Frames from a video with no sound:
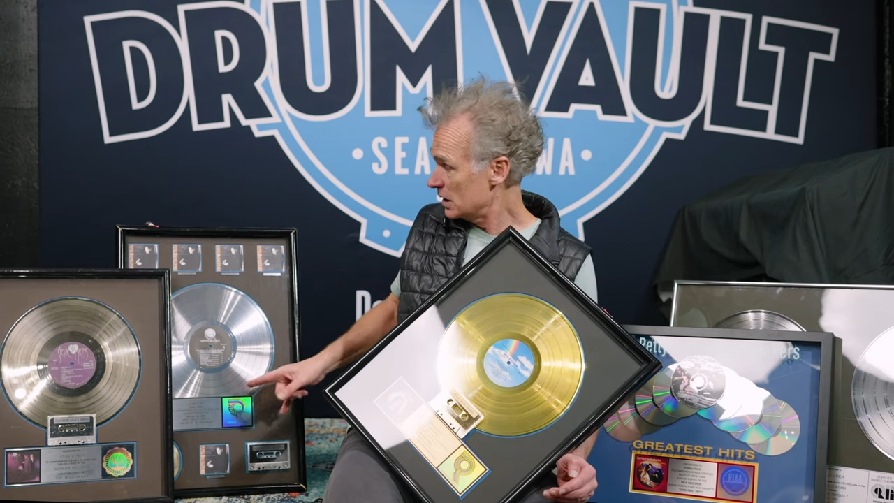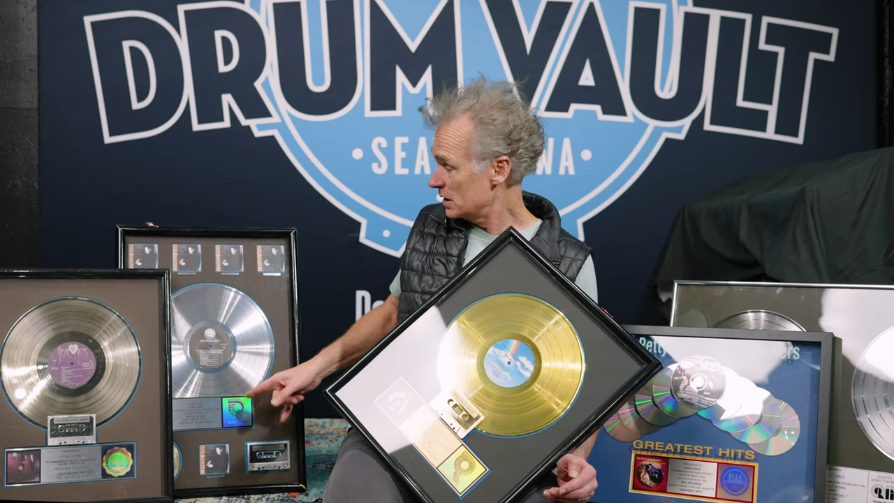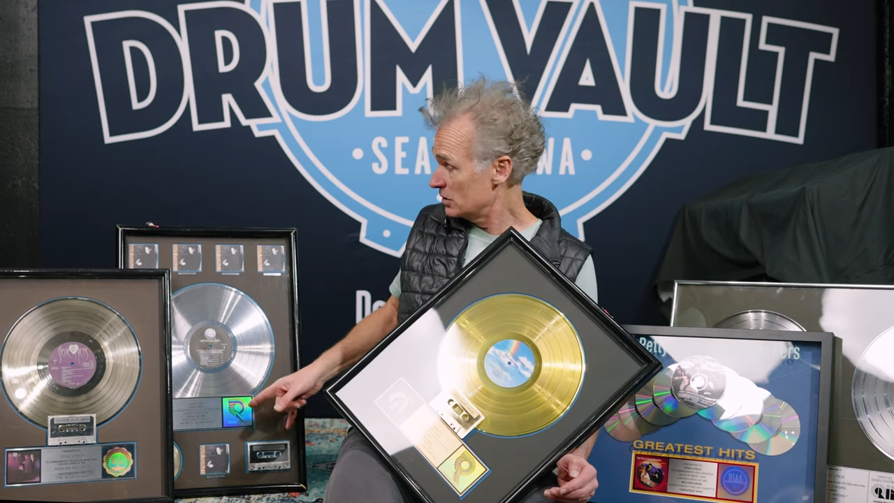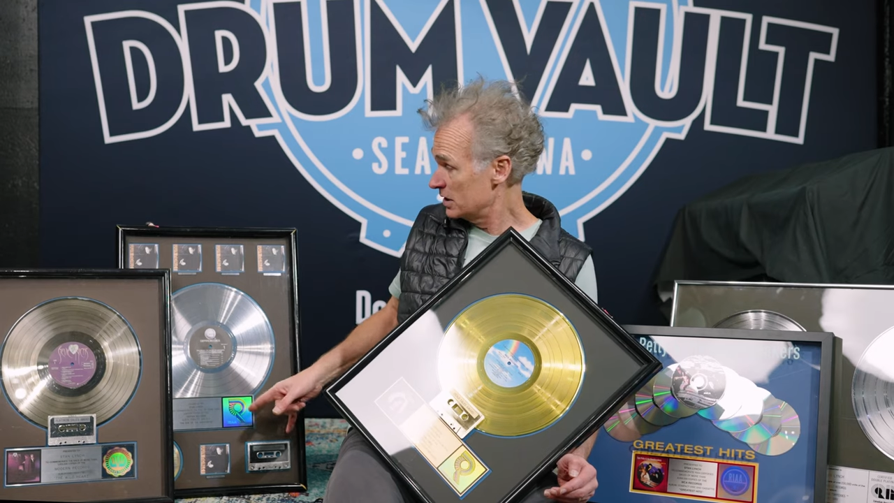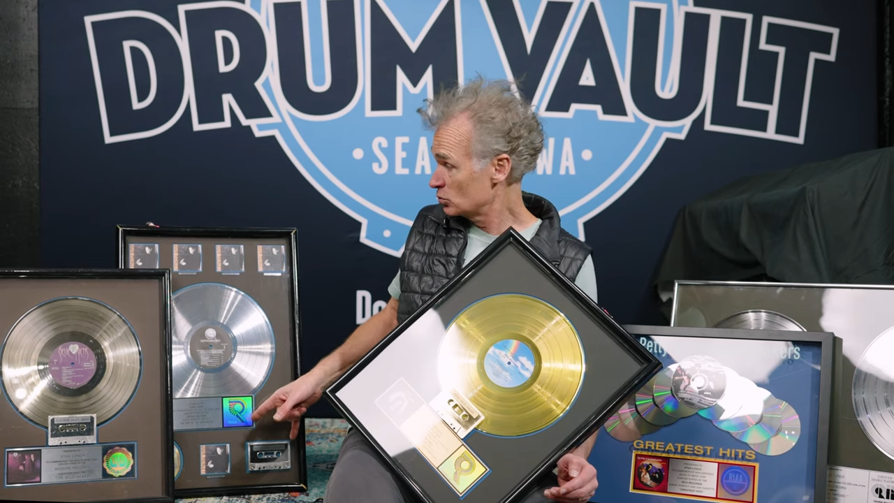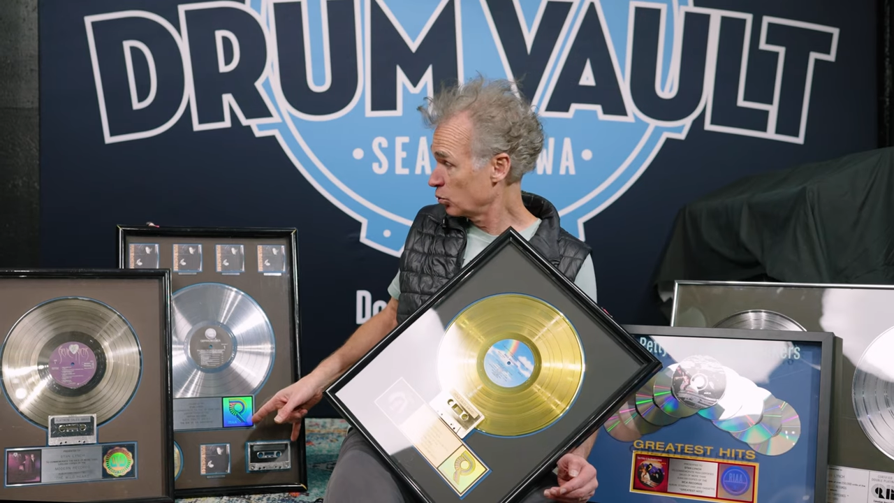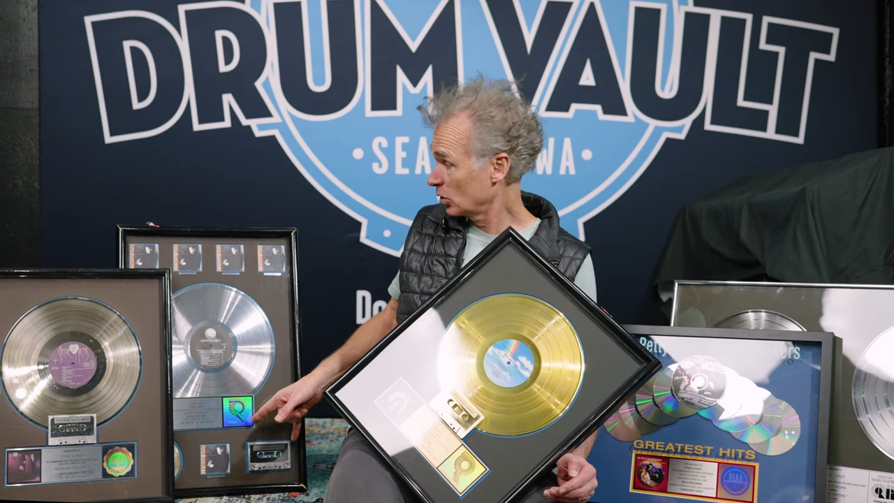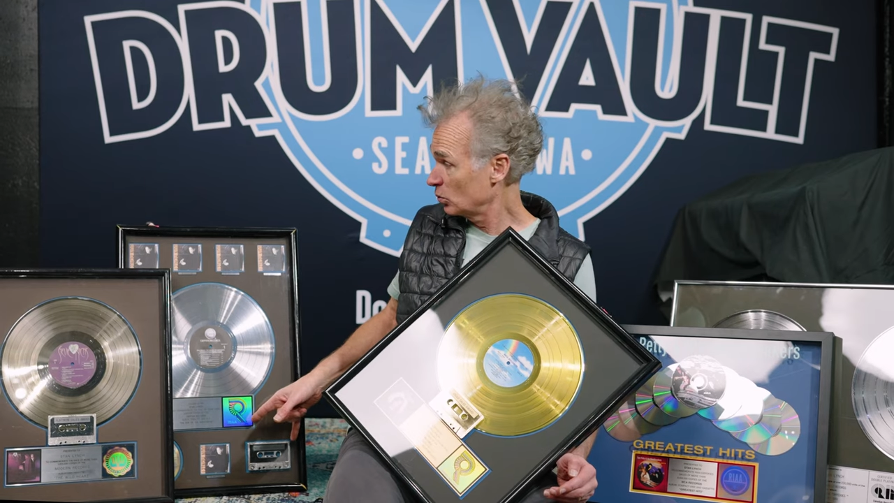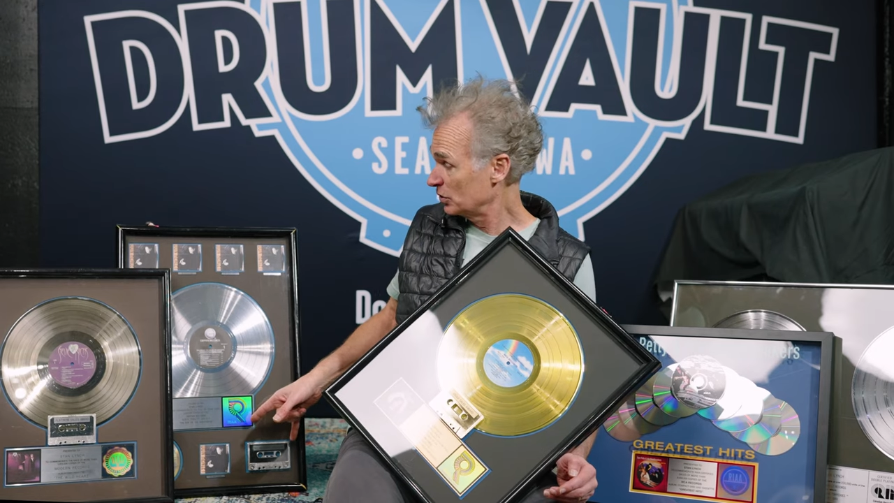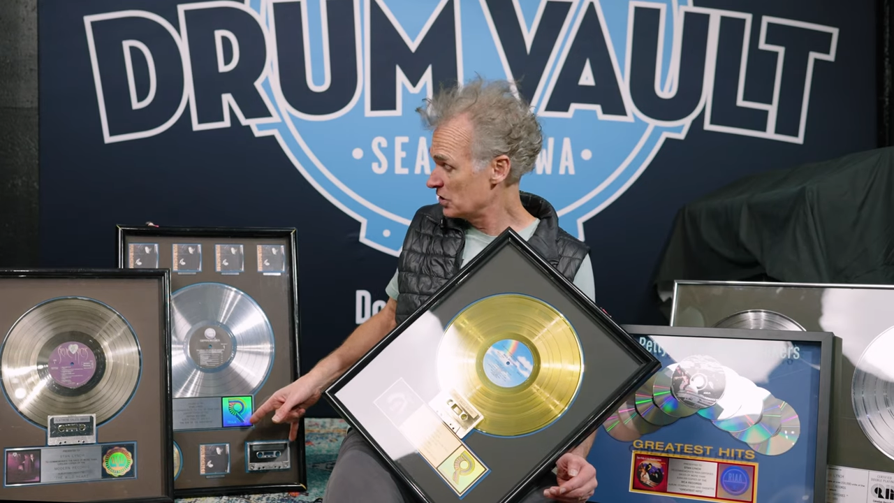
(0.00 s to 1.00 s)
his
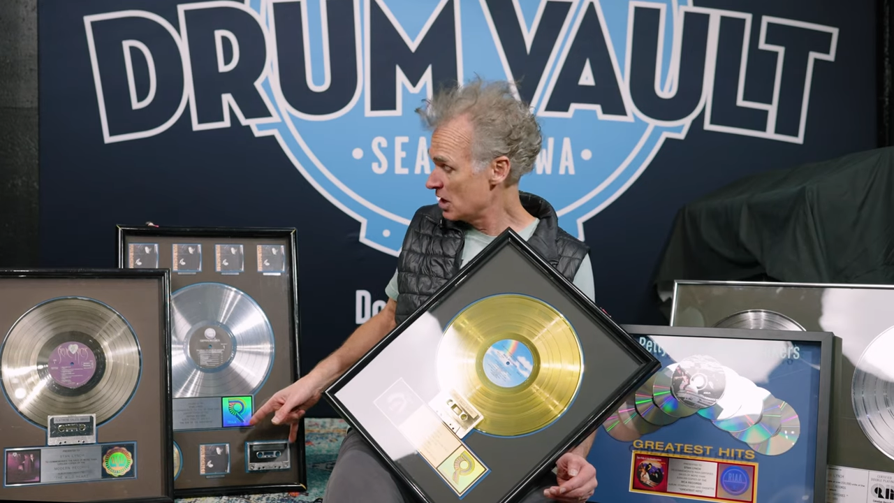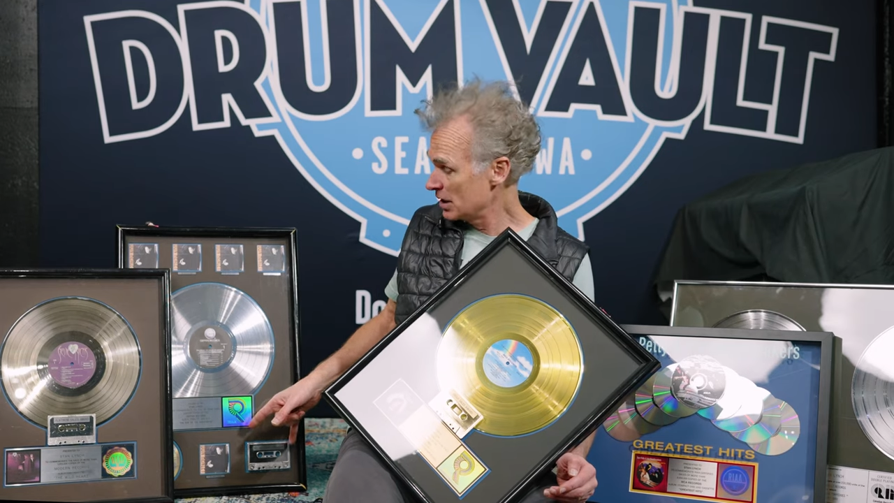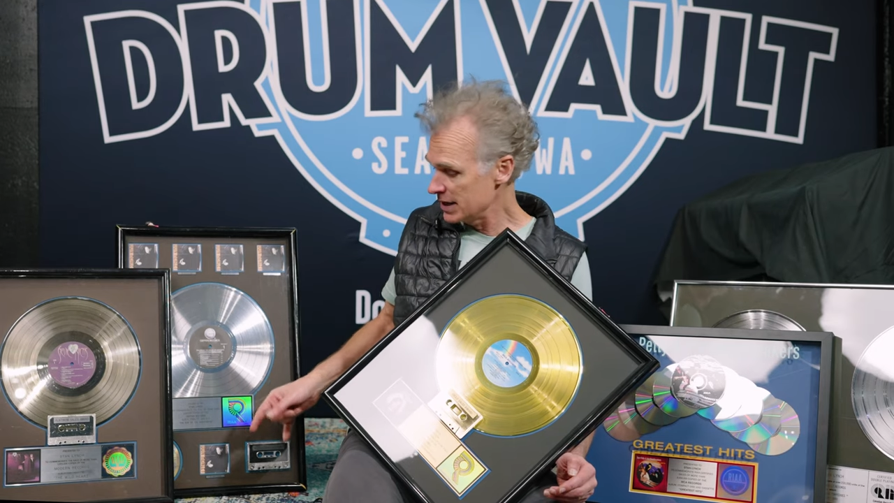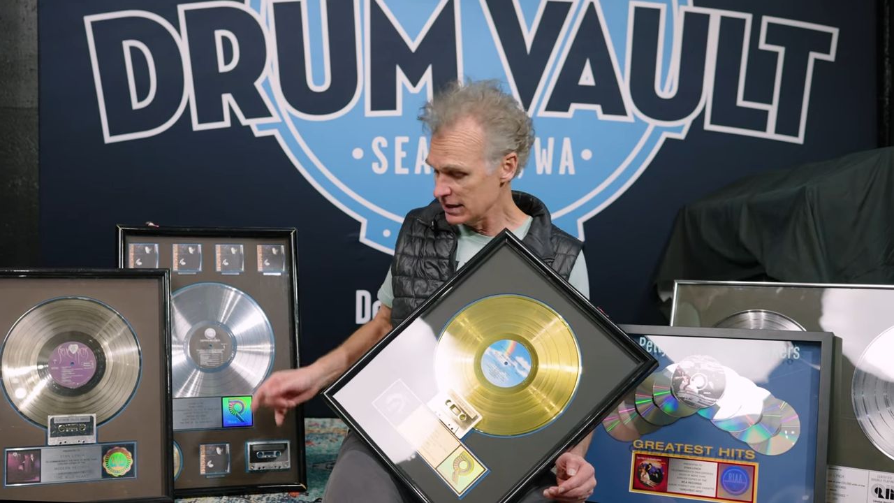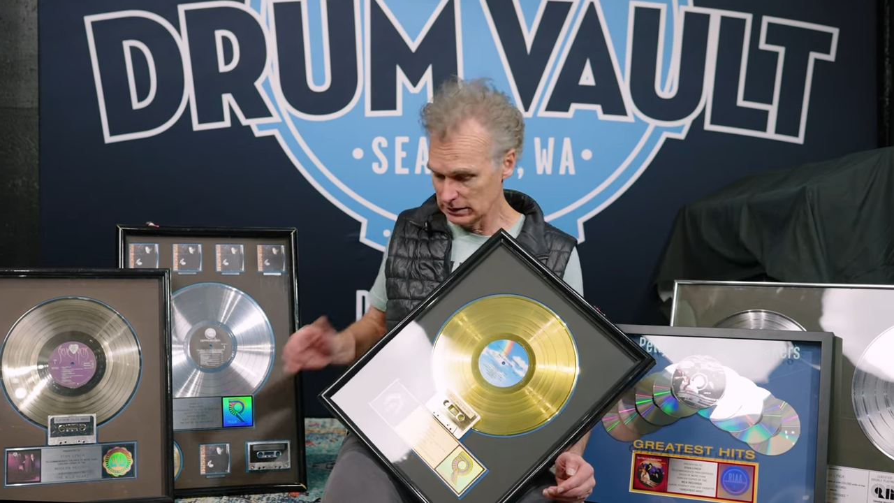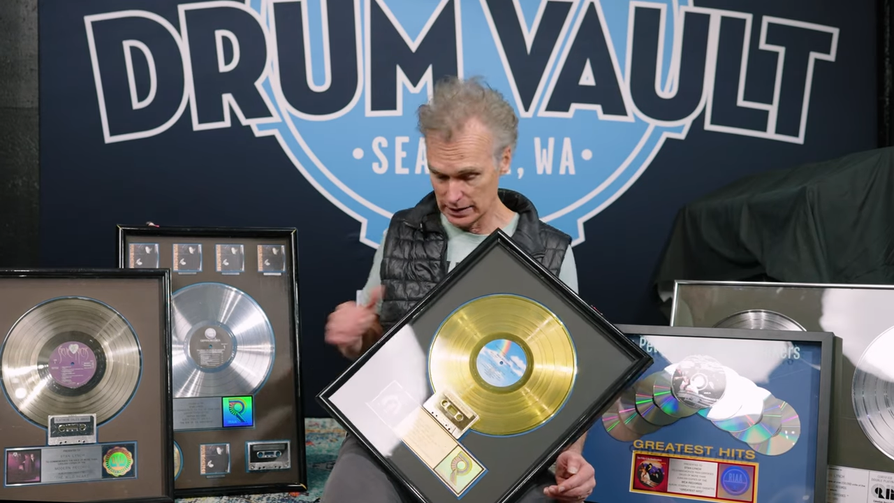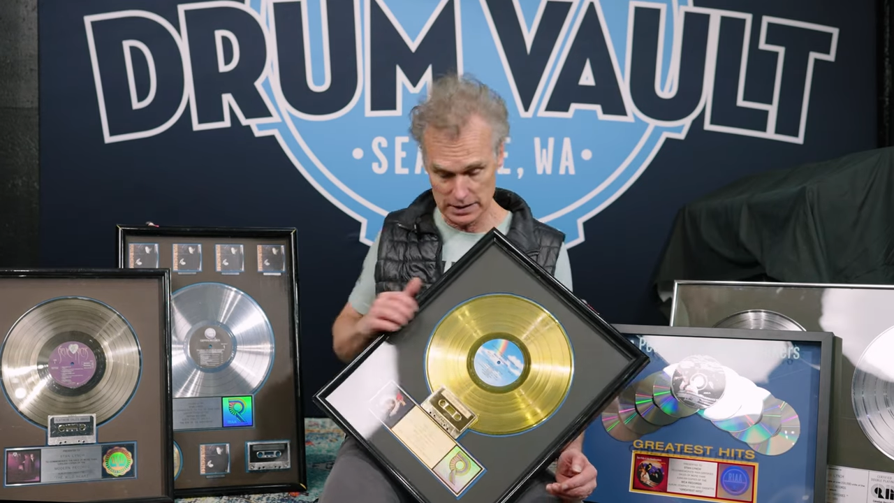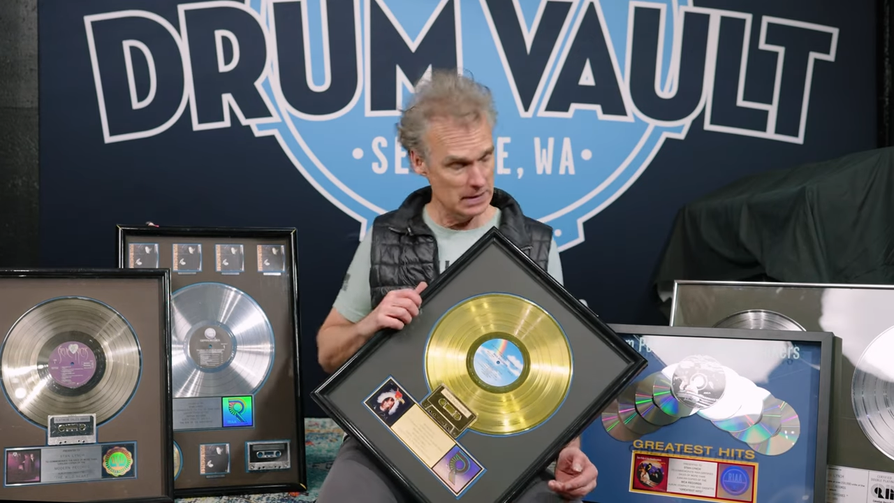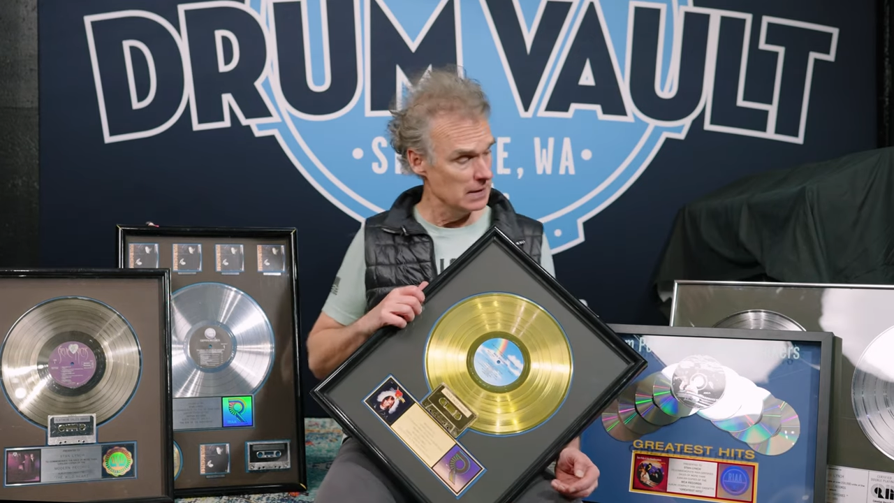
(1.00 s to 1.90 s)
work with Don Henley.